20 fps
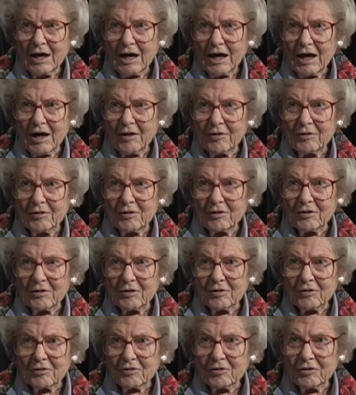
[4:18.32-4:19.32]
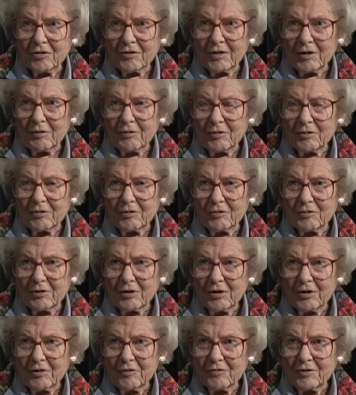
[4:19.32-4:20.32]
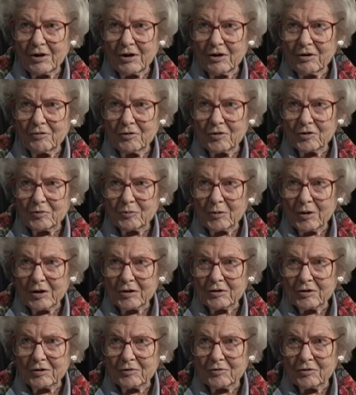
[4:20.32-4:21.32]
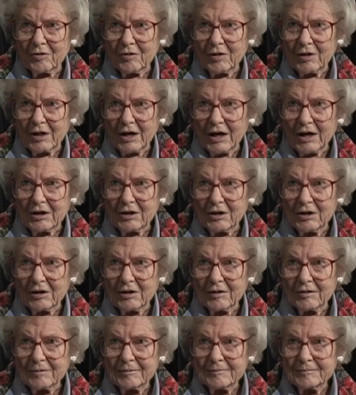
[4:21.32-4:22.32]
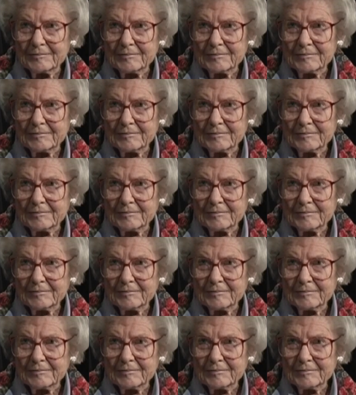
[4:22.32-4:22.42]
And so they were very responsive to the idea